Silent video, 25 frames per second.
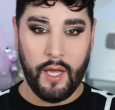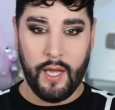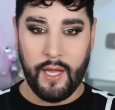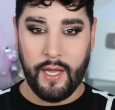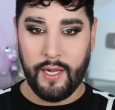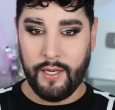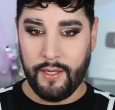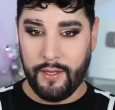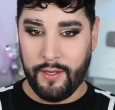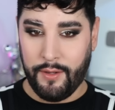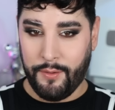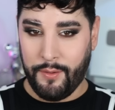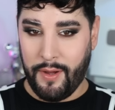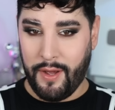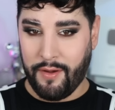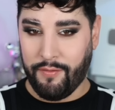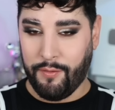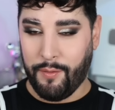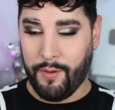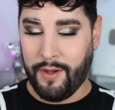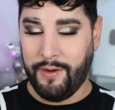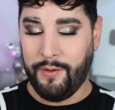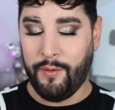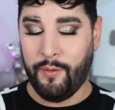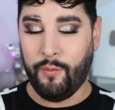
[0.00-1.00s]
Hello
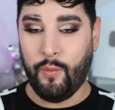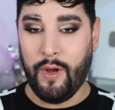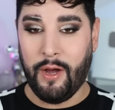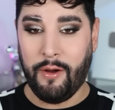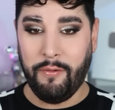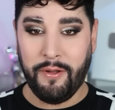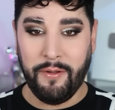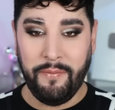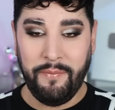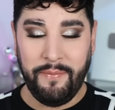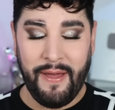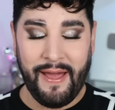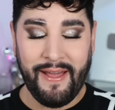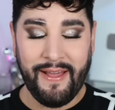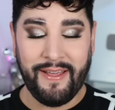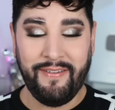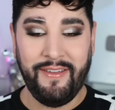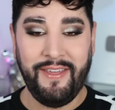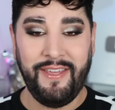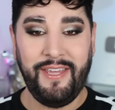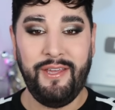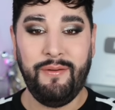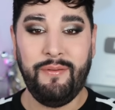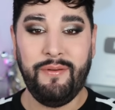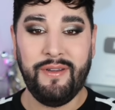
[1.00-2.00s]
everyone, welcome back.
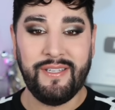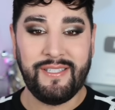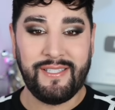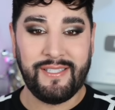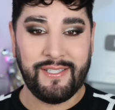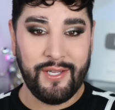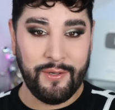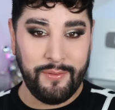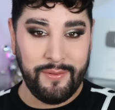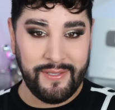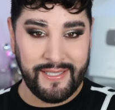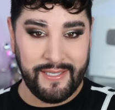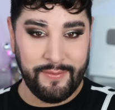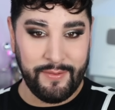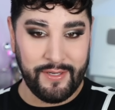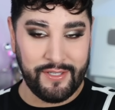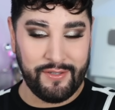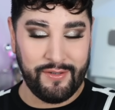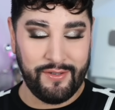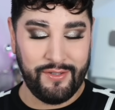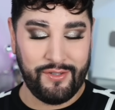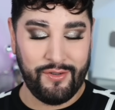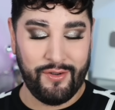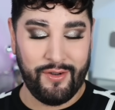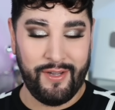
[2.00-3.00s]
Thank you so much
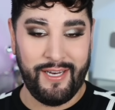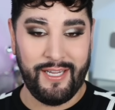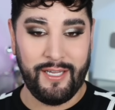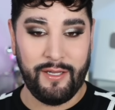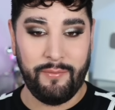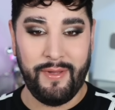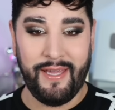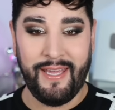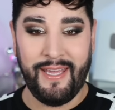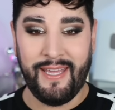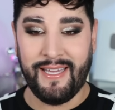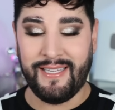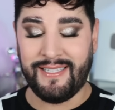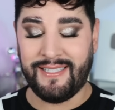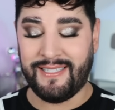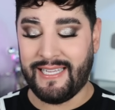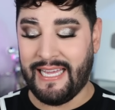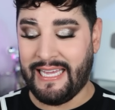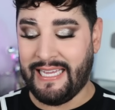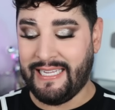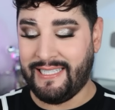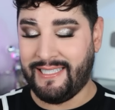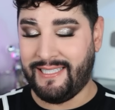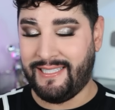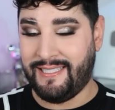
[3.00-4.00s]
for joining me.
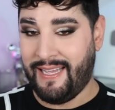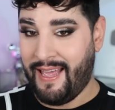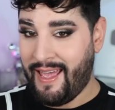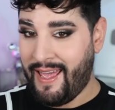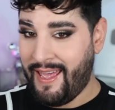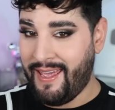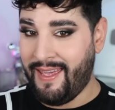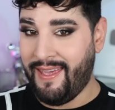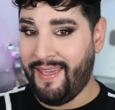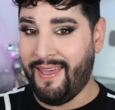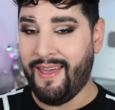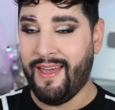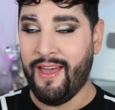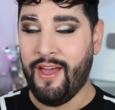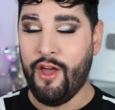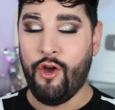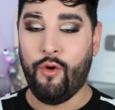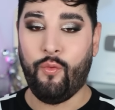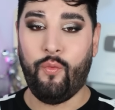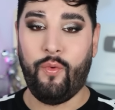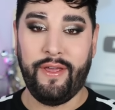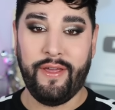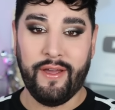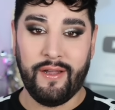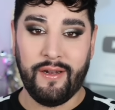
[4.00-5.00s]
Today
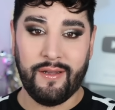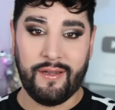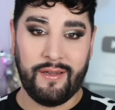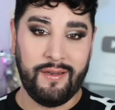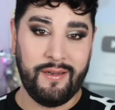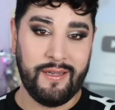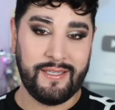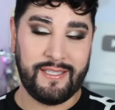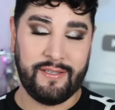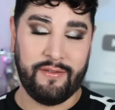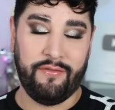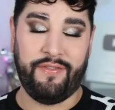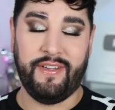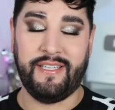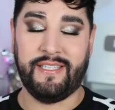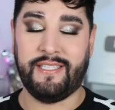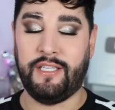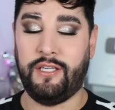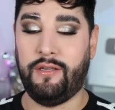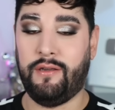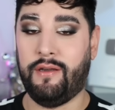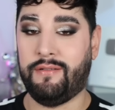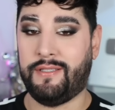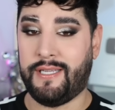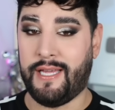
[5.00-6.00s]
we are looking at some things that
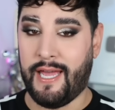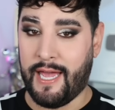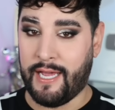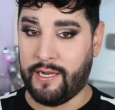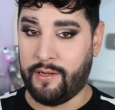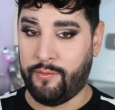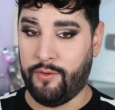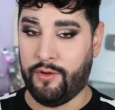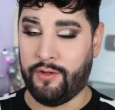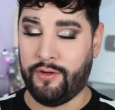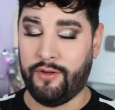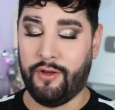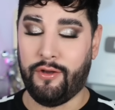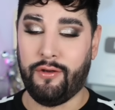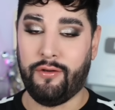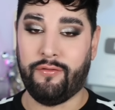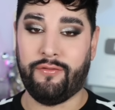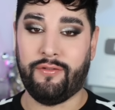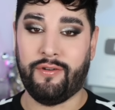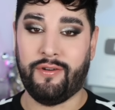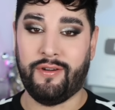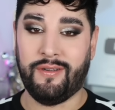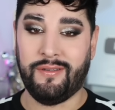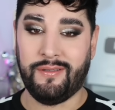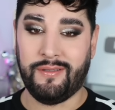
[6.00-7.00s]
you have tagged me on
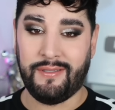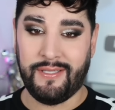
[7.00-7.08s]
over on